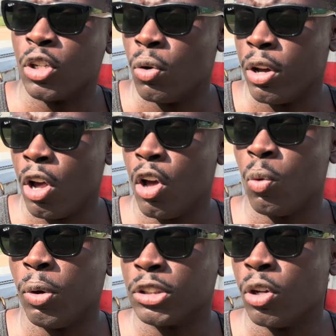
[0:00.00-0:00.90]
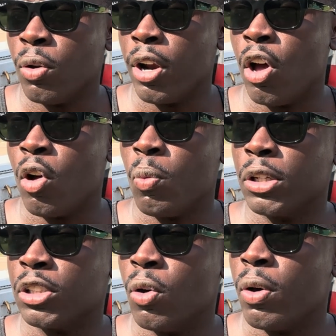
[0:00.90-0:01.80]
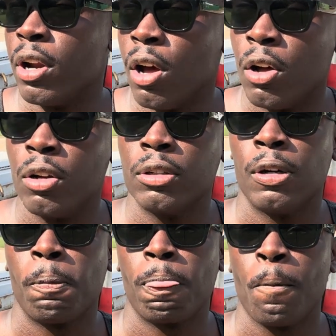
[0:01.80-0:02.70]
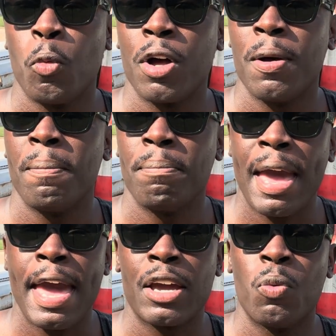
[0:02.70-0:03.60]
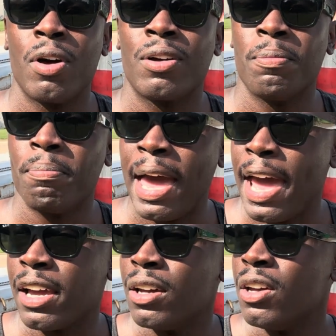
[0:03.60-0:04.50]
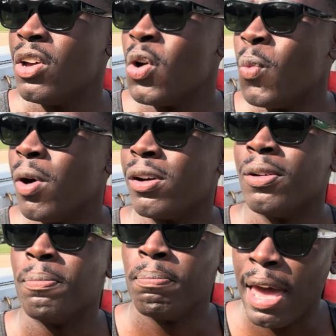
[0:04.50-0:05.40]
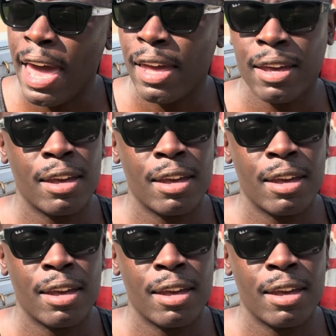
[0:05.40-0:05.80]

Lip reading: going on? What's going on? What's going on? Welcome back. Welcome back. Welcome back.